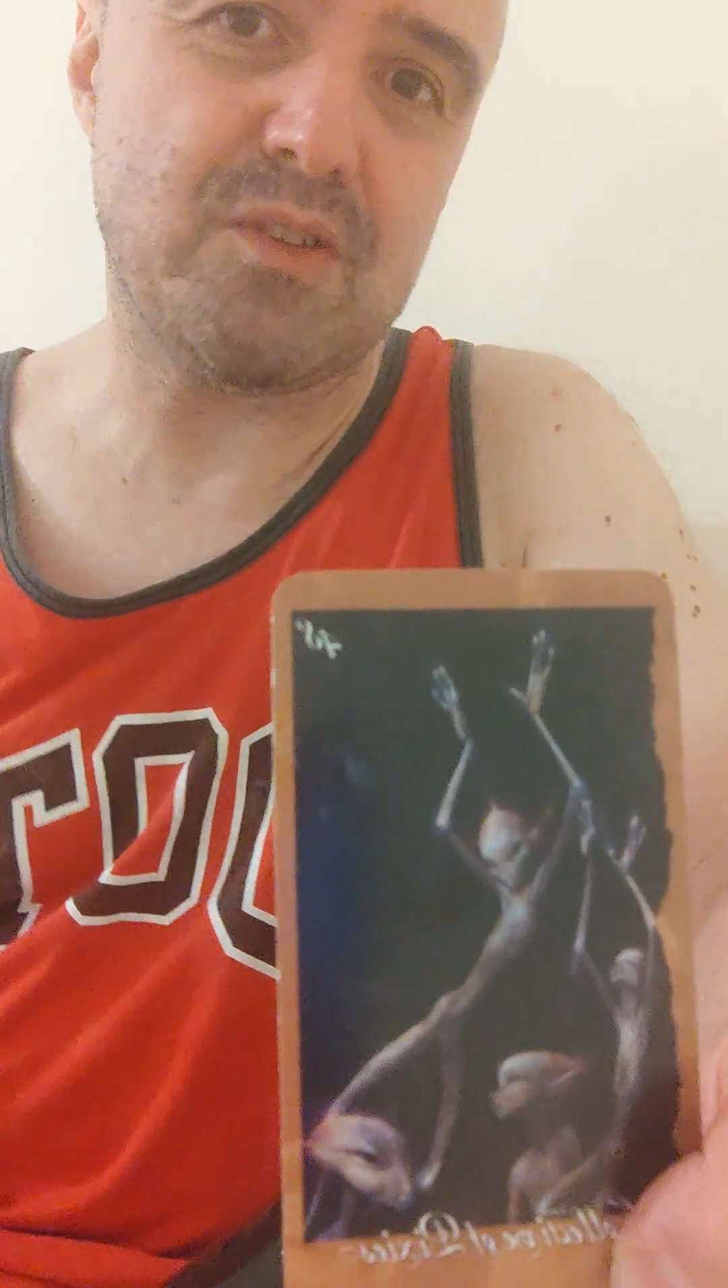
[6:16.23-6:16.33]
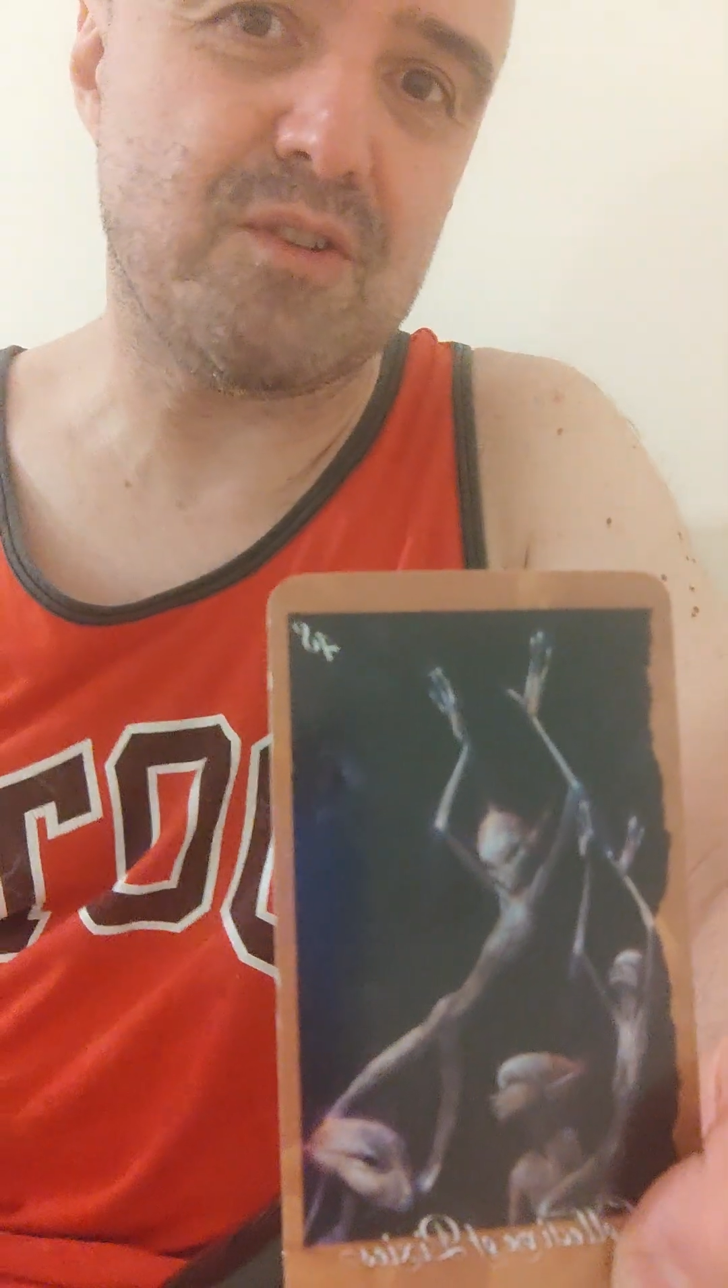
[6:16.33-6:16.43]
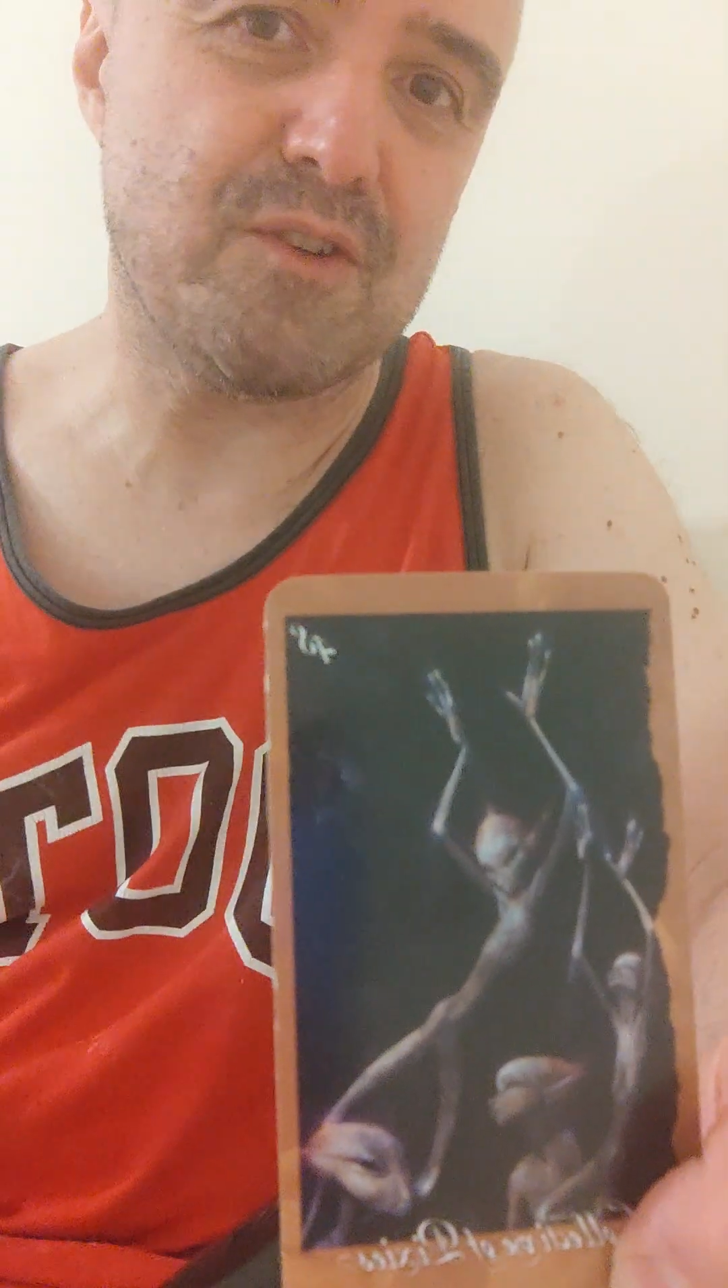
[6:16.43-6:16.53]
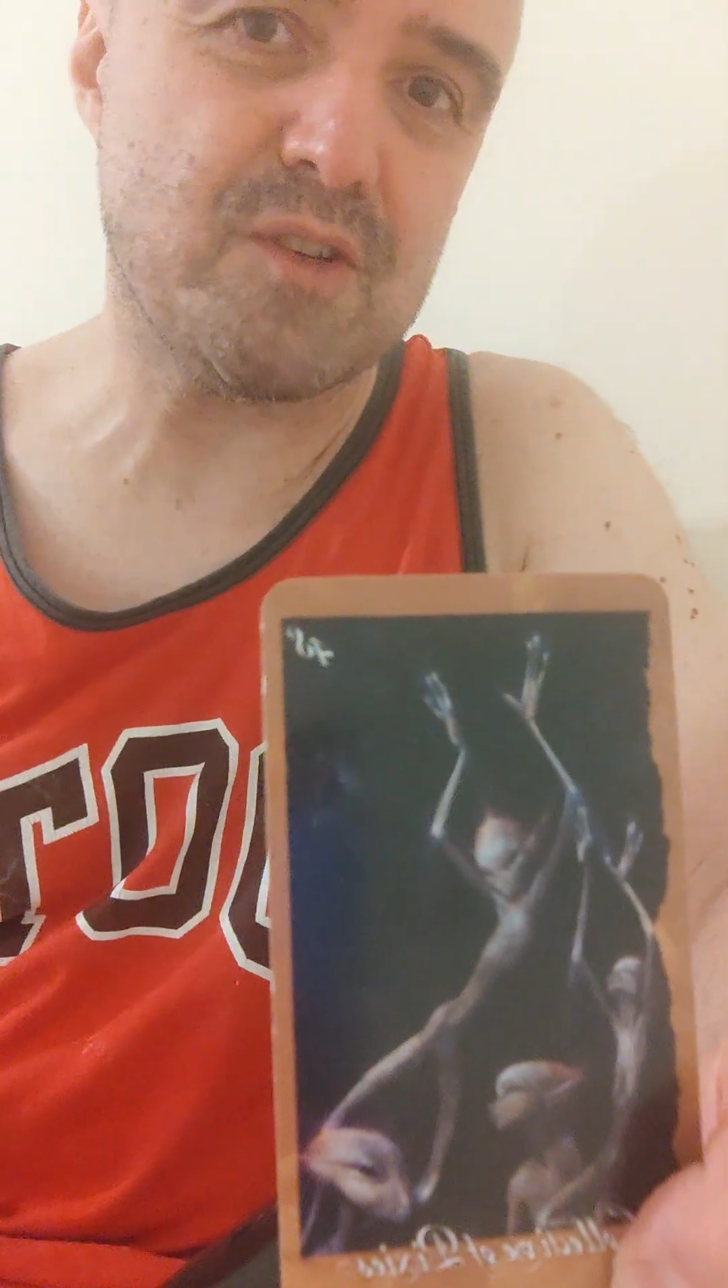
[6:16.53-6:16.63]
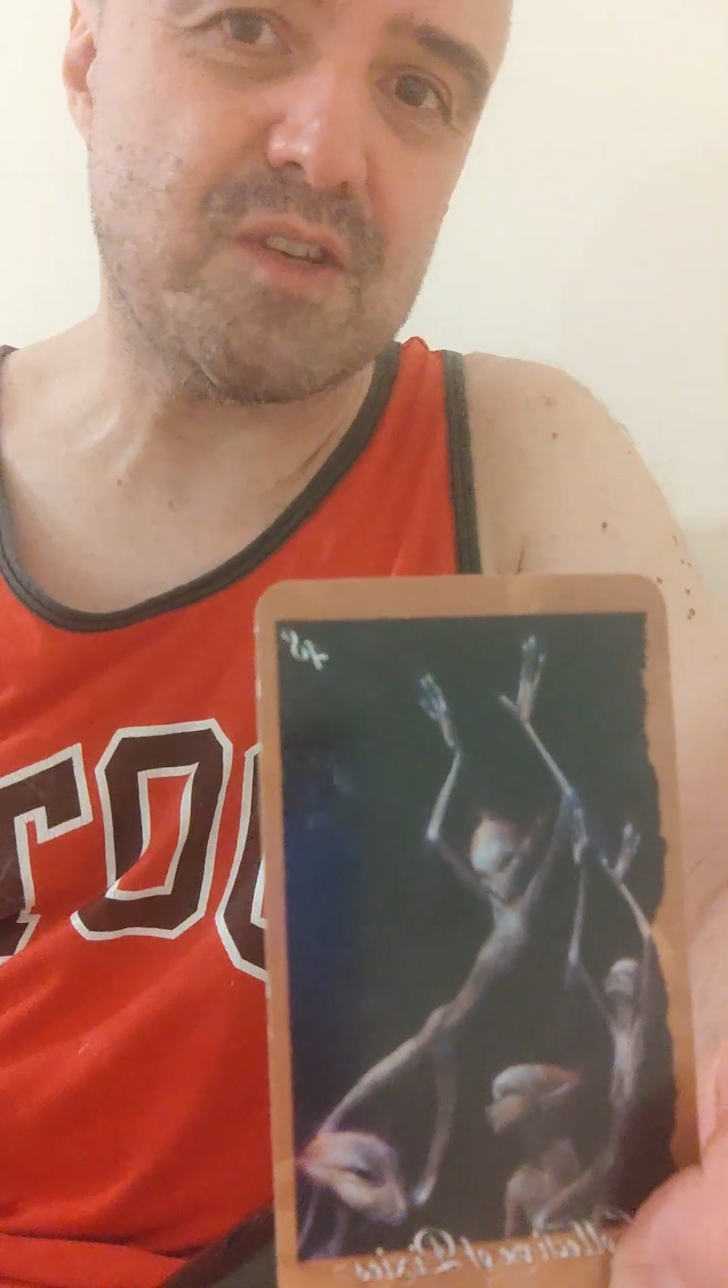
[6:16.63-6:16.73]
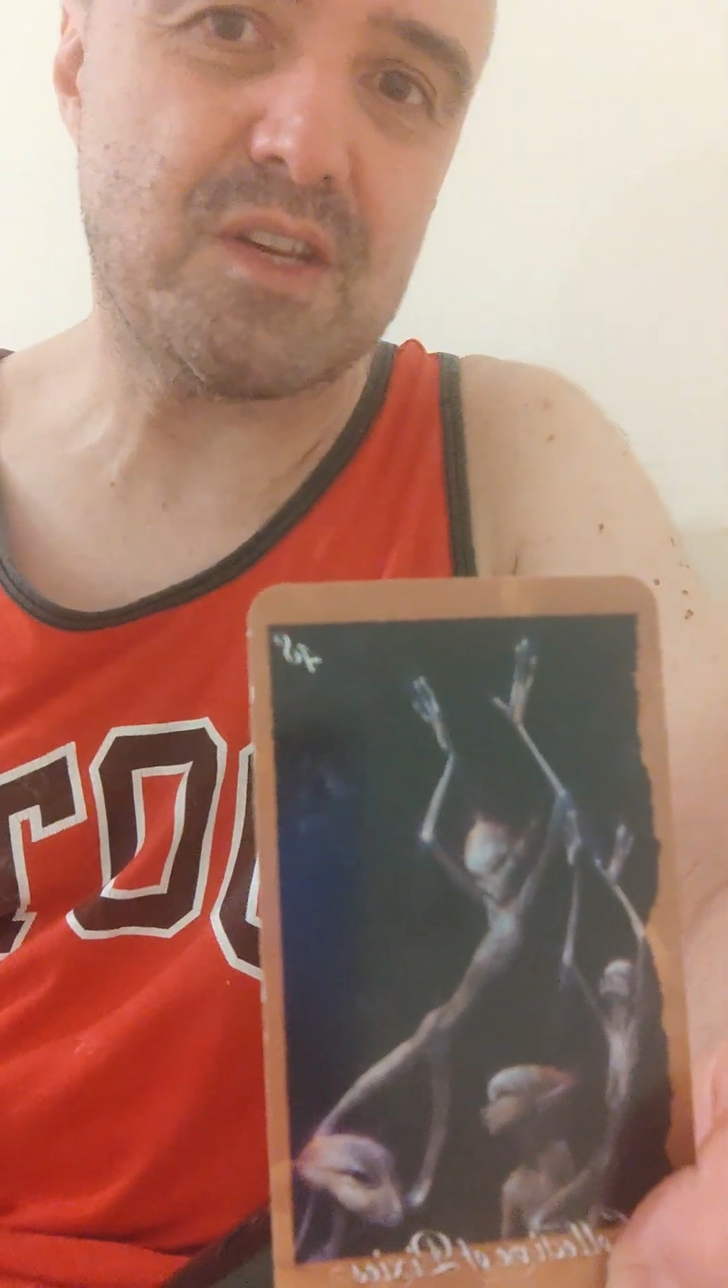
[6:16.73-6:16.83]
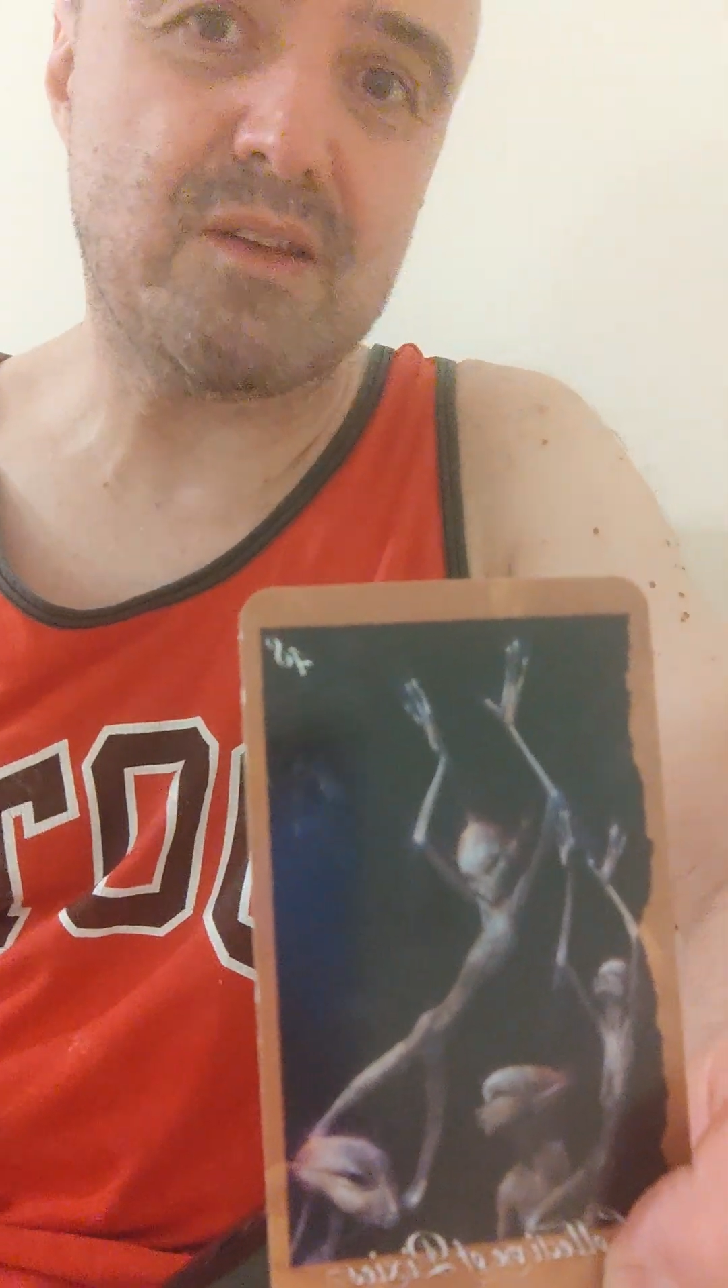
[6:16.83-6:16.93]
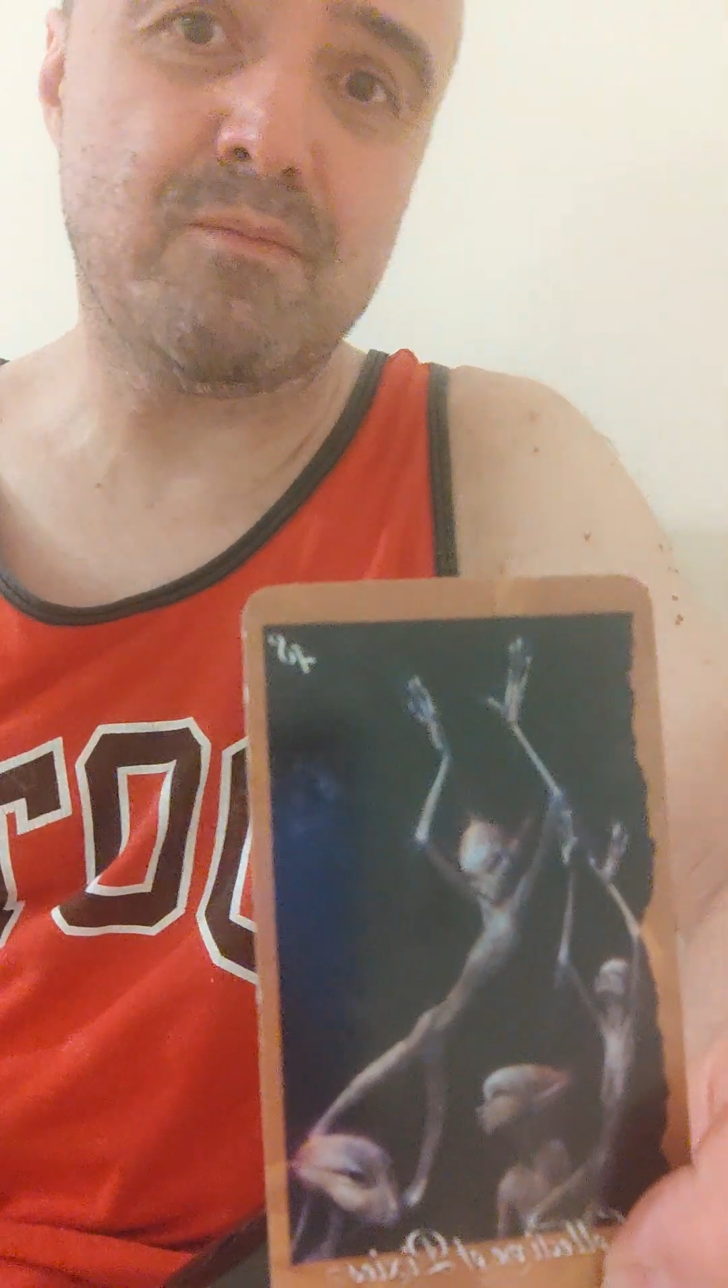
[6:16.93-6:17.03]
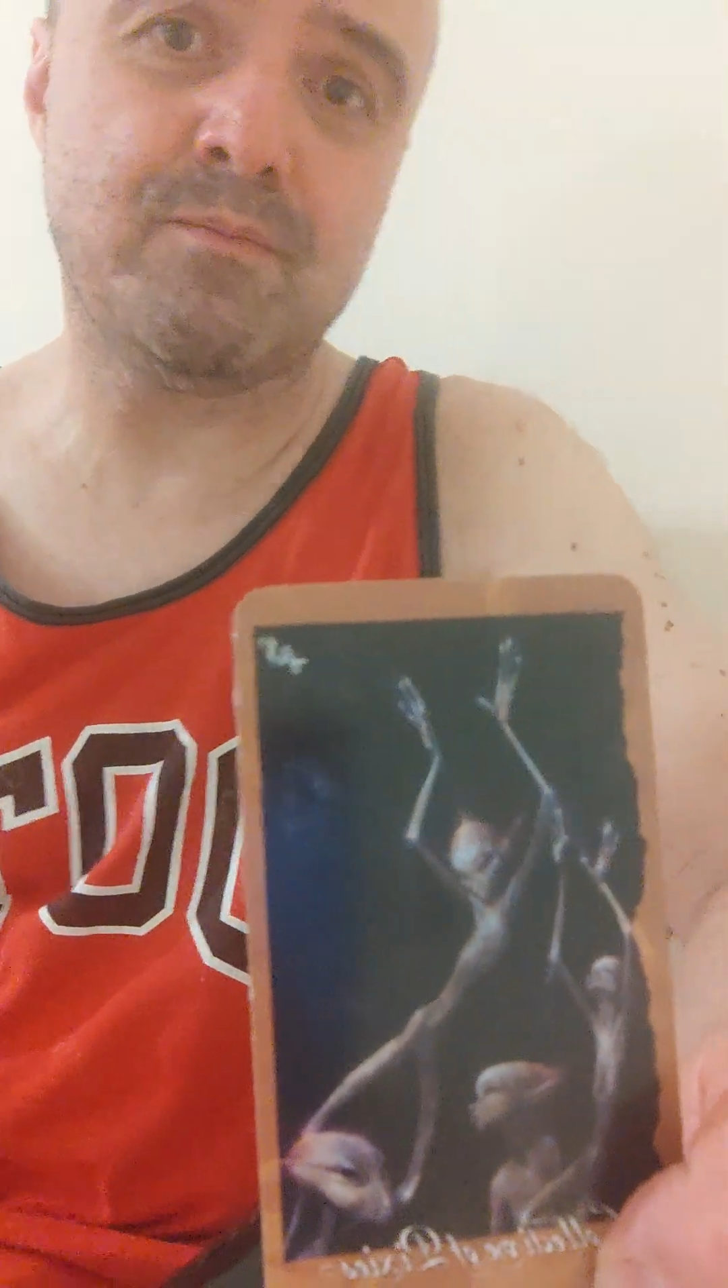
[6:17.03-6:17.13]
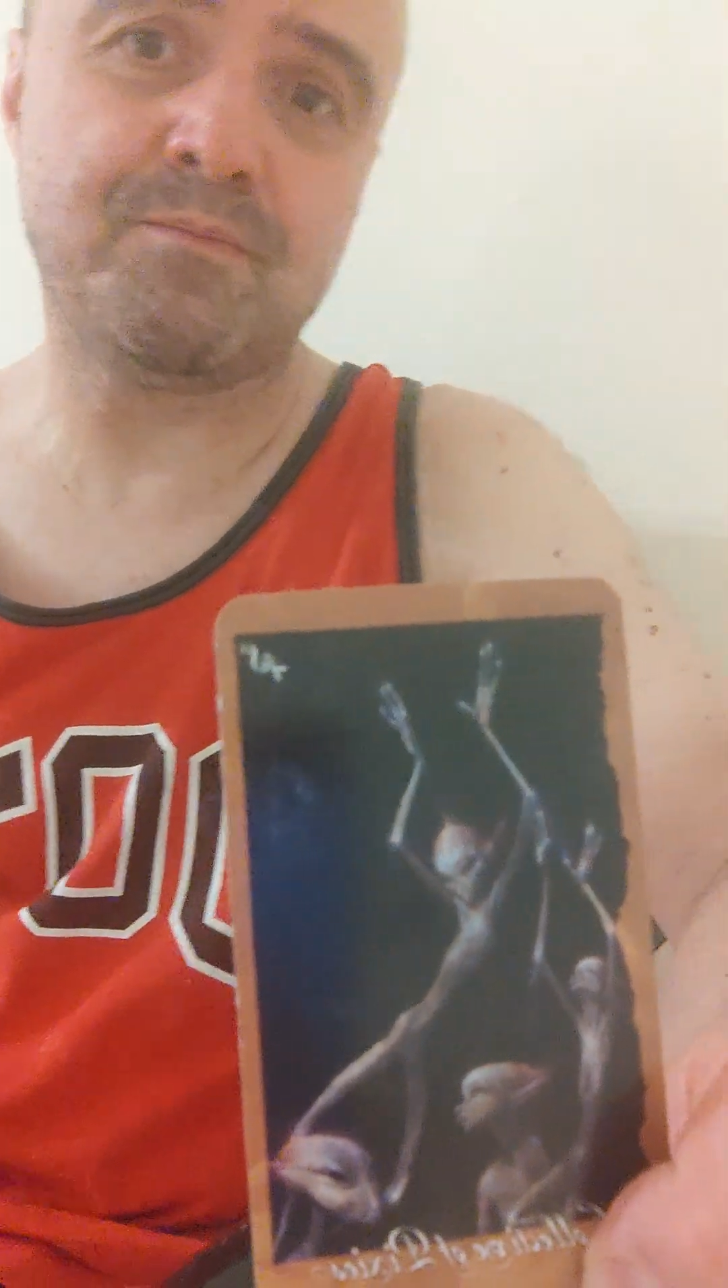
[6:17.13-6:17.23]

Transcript: to university,